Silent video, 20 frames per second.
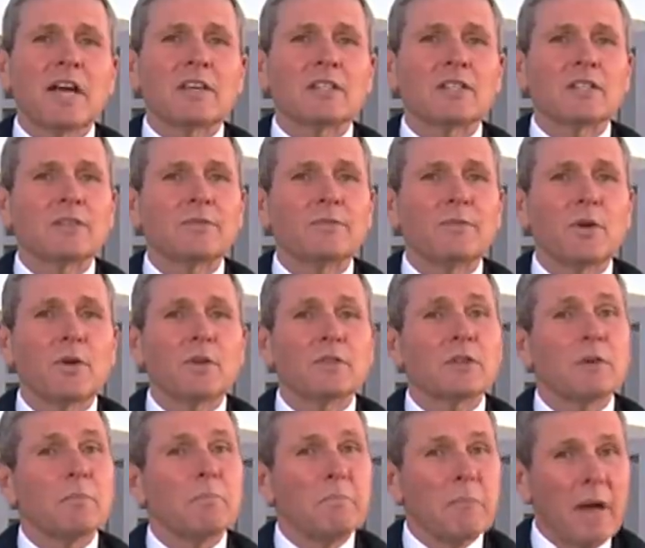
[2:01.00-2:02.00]
nation's
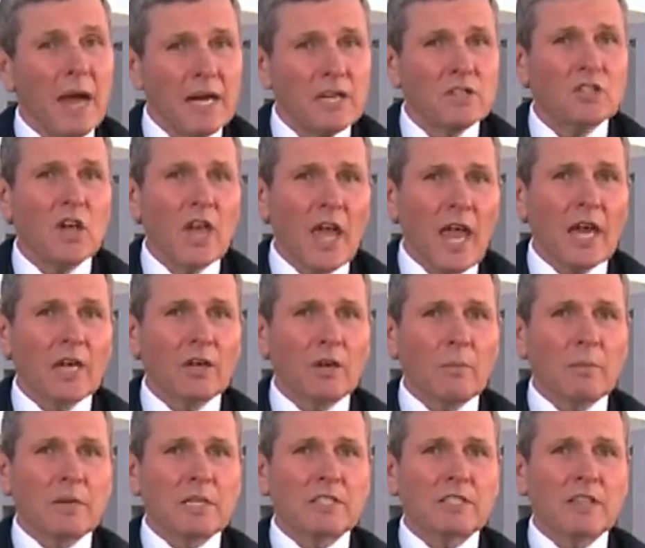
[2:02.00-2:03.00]
first major
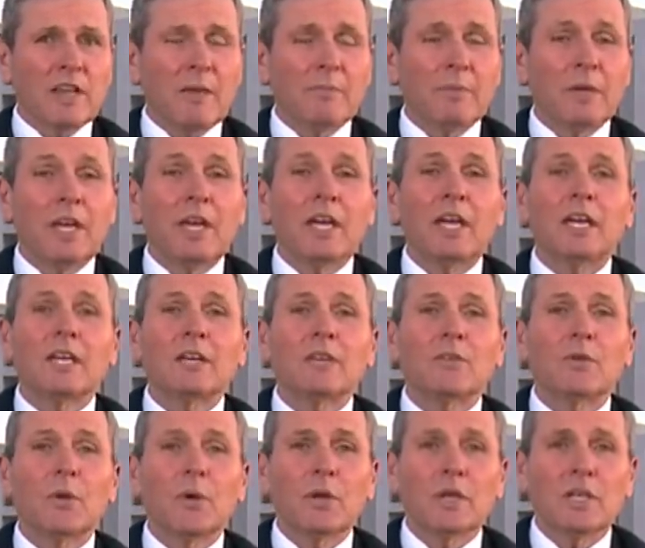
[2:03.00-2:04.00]
economic slump in
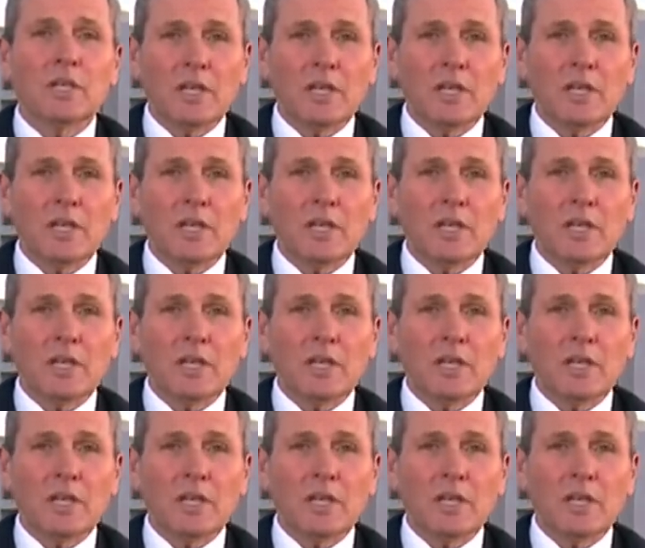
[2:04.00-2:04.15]
30